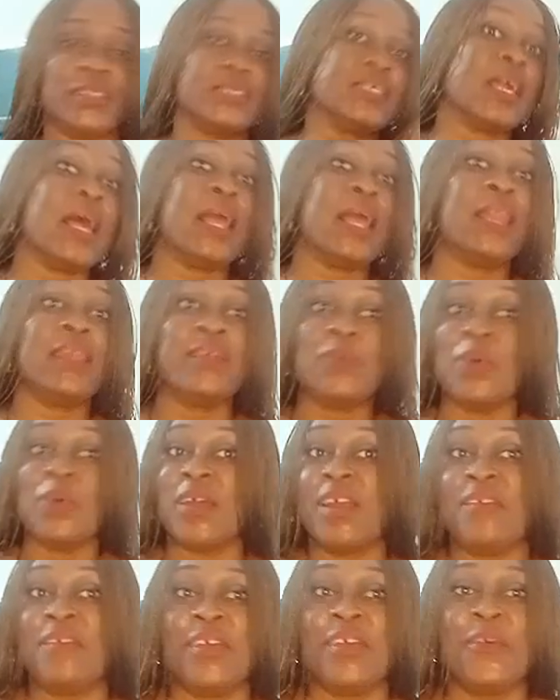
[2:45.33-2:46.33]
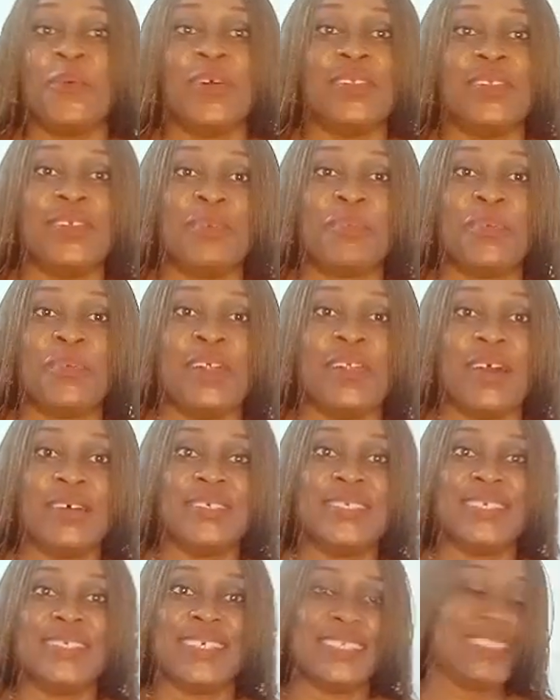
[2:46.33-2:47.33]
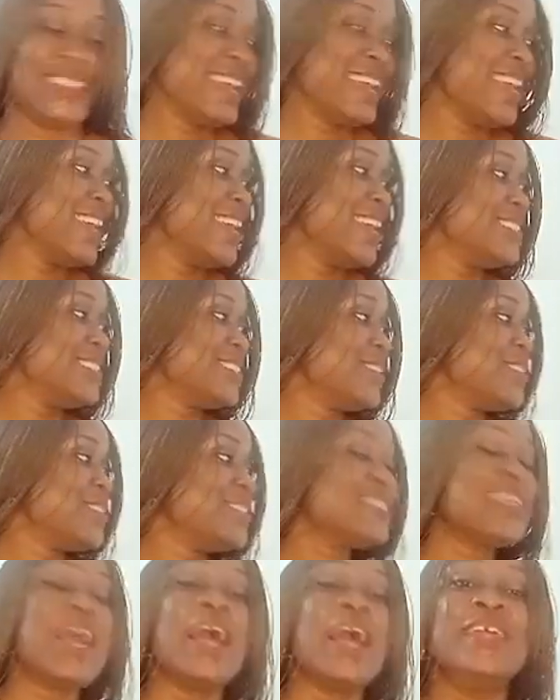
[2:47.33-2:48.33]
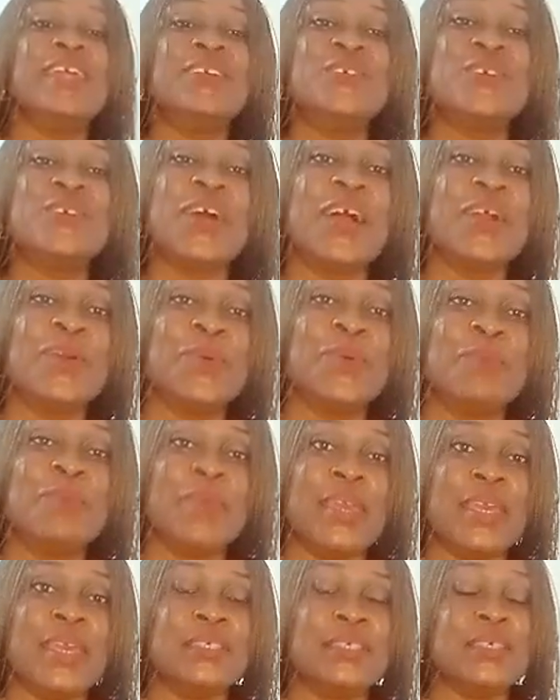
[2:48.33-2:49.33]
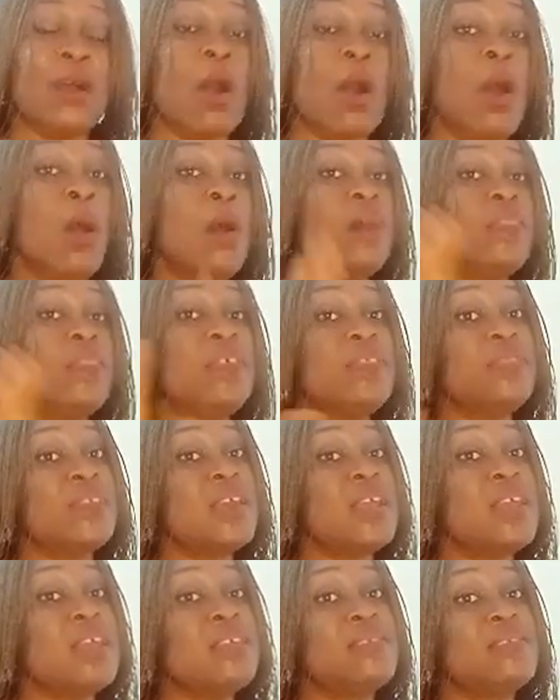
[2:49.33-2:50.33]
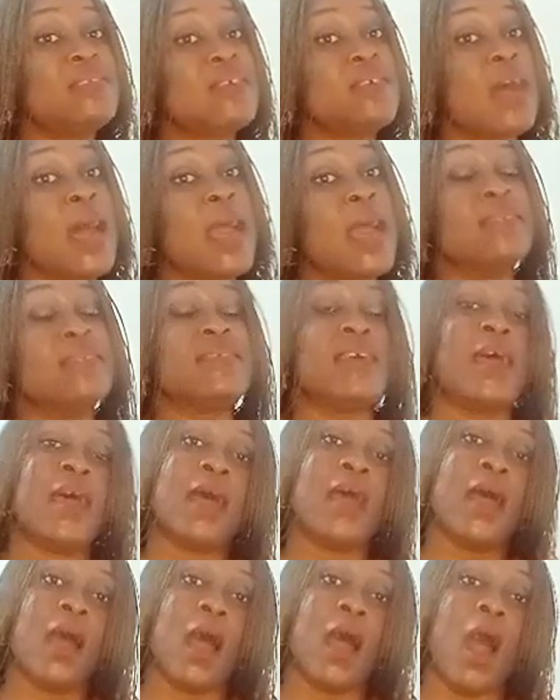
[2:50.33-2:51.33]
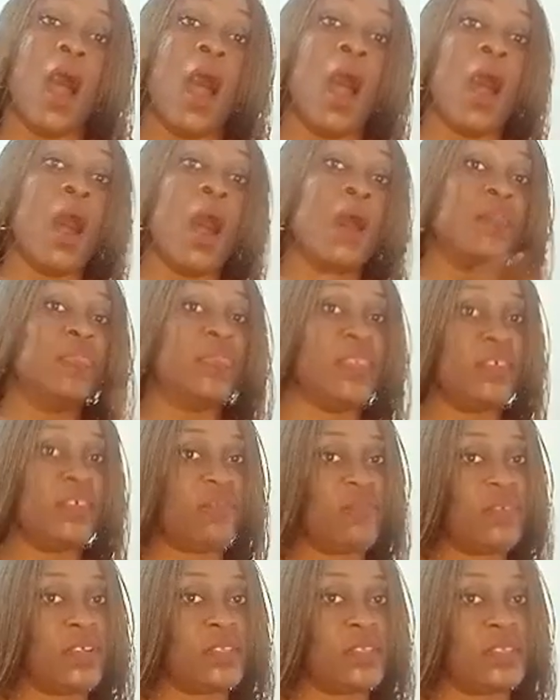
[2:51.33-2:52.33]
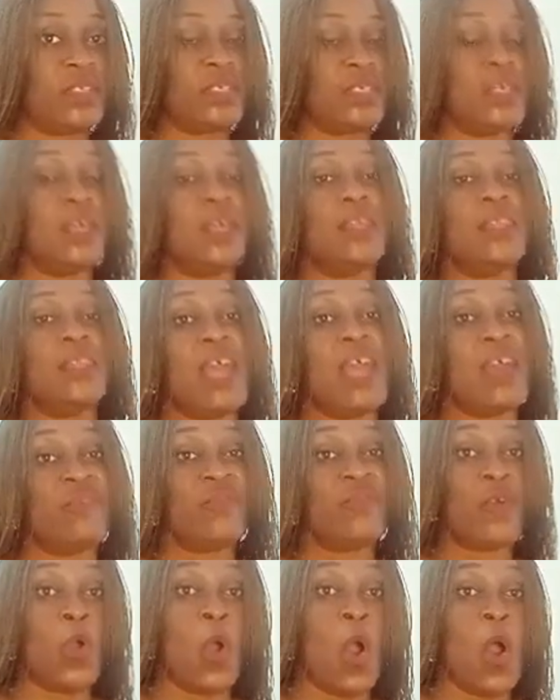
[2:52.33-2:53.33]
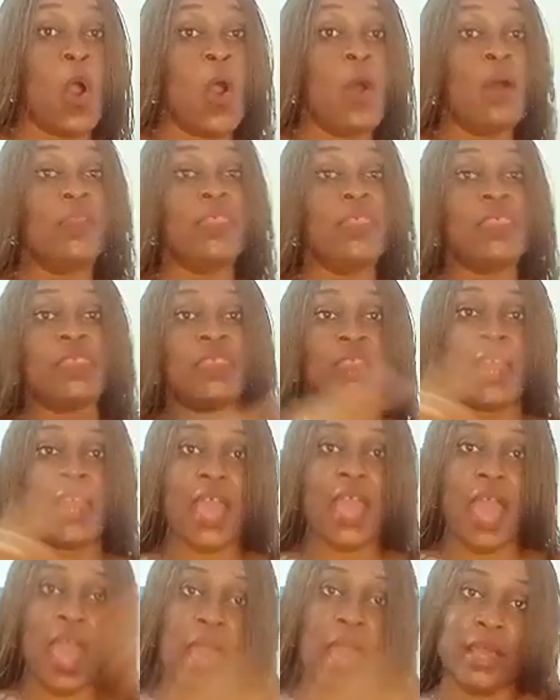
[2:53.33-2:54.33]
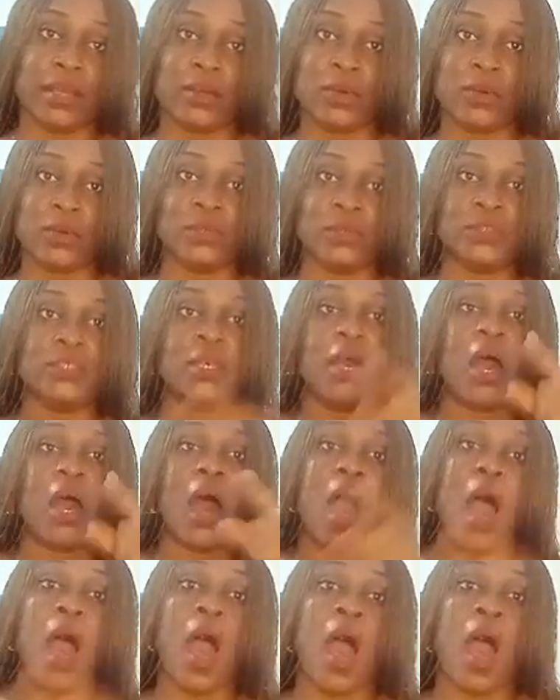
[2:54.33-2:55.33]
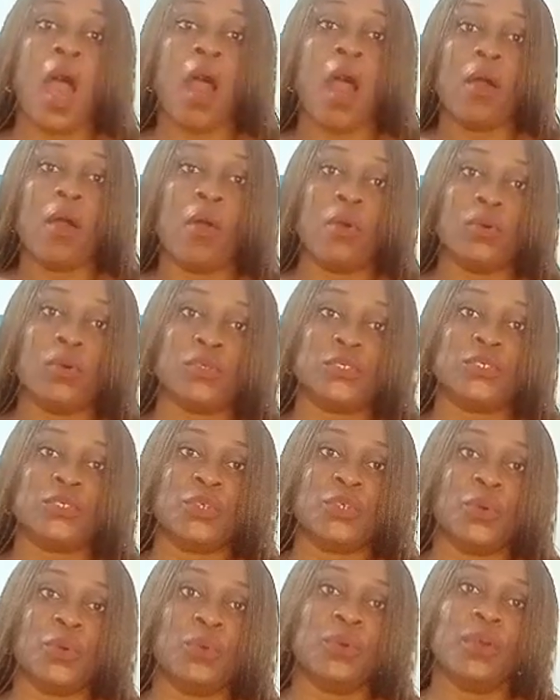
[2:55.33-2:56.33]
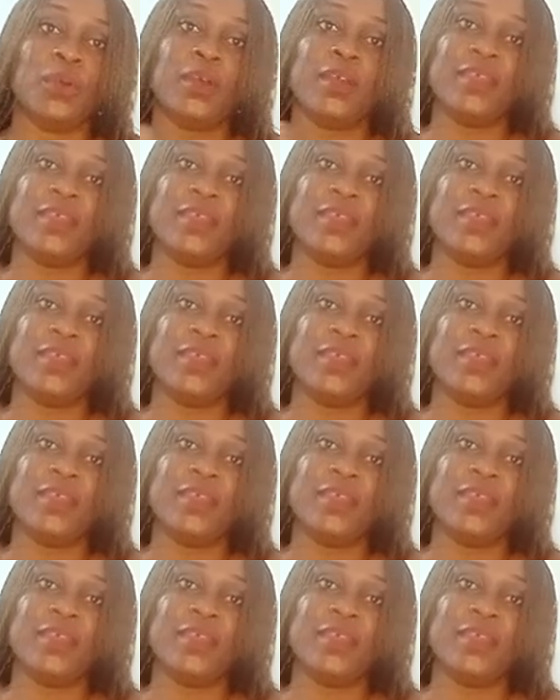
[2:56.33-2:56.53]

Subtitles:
scalene, whatever you want to pronounce it. So the scalene triangle means all the three sides are different. Therefore, all the three angles are also